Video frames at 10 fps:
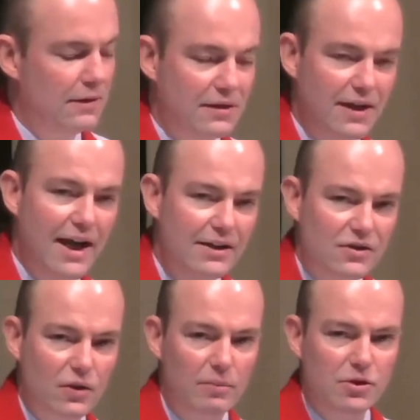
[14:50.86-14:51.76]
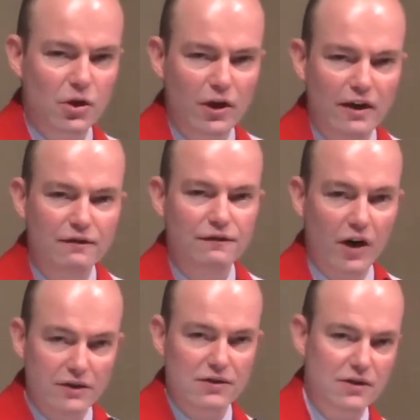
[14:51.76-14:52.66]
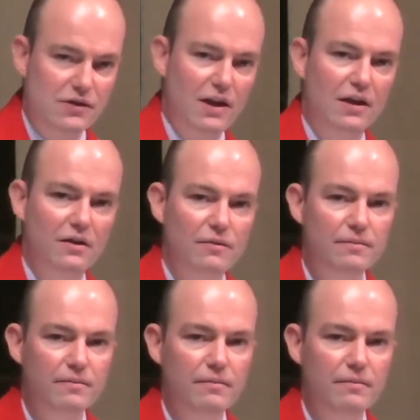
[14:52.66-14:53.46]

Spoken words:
Today's scripture invites us in